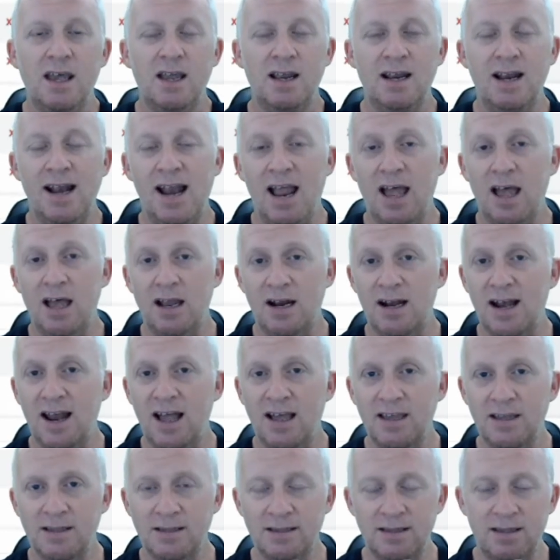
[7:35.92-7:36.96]
Uh,
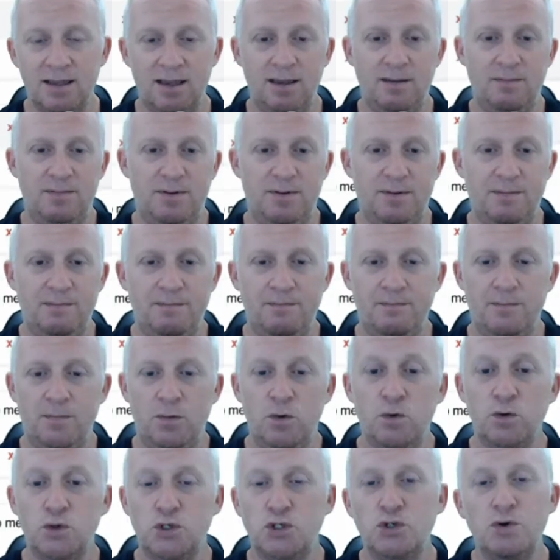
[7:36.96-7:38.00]
client type,
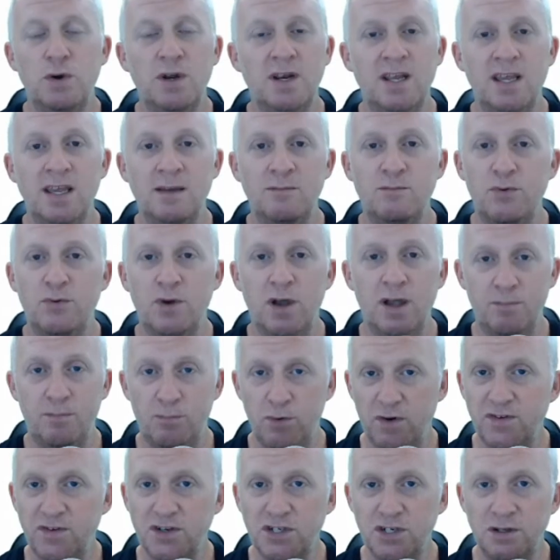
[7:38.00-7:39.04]
or trading uh,
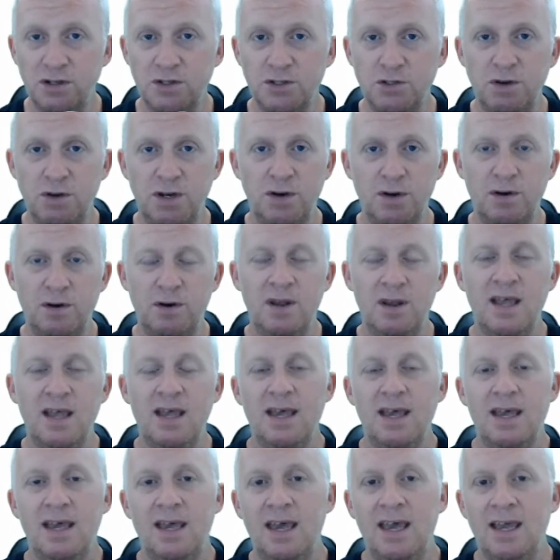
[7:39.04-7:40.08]
professional trader
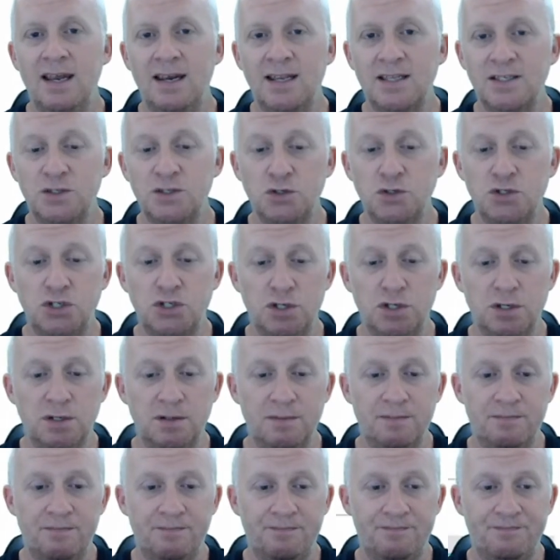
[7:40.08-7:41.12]
and institution.
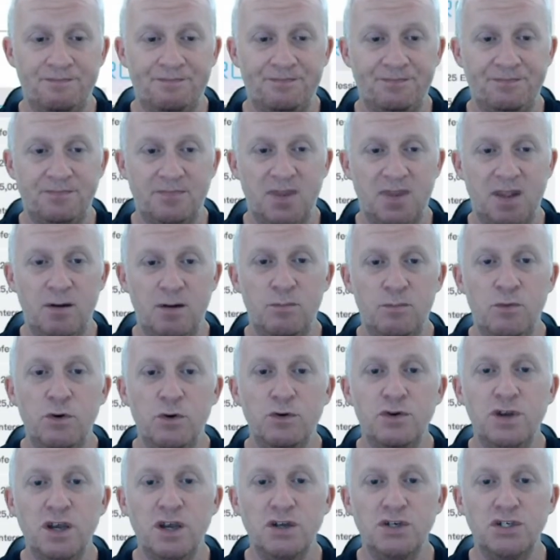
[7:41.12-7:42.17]

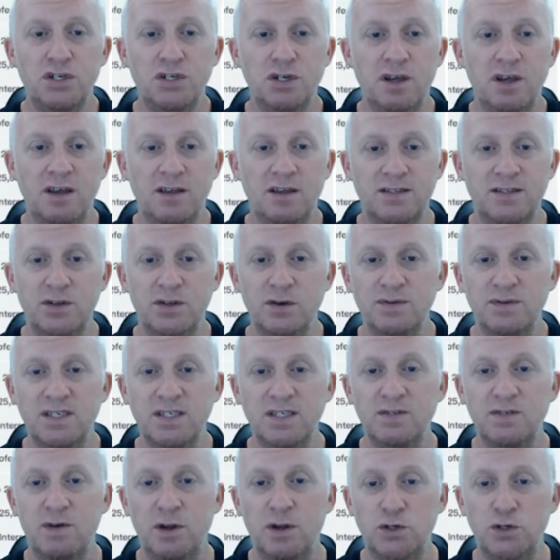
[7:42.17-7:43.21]
Brokerage uh,
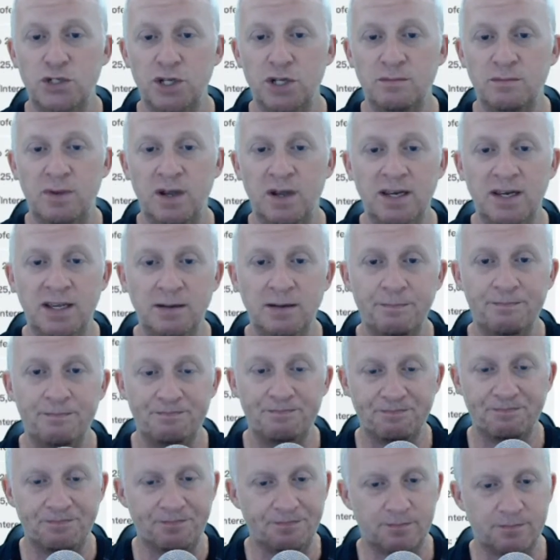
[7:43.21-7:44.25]
services valuation model.
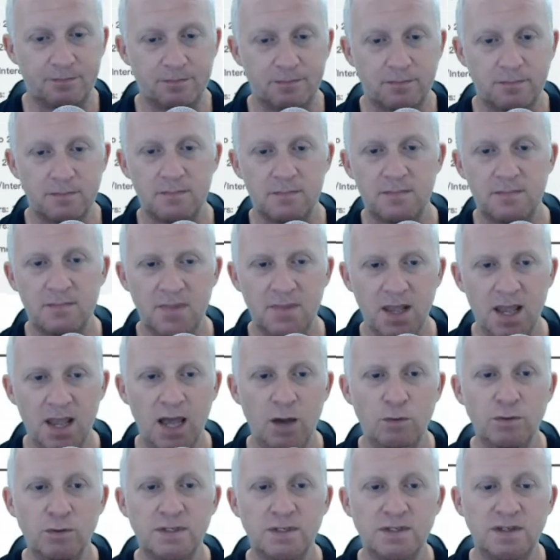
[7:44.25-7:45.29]

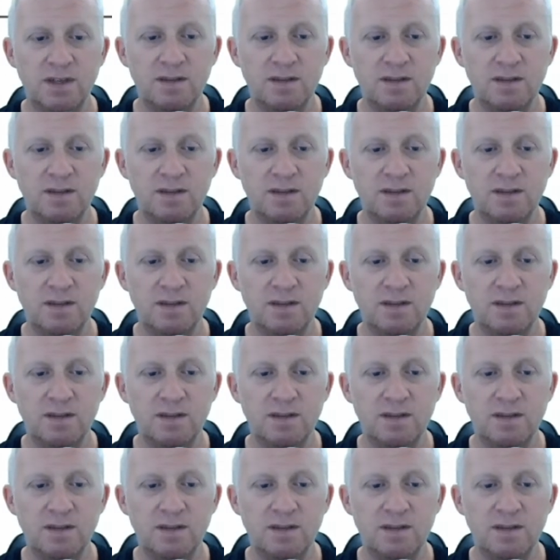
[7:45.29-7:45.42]
I will skip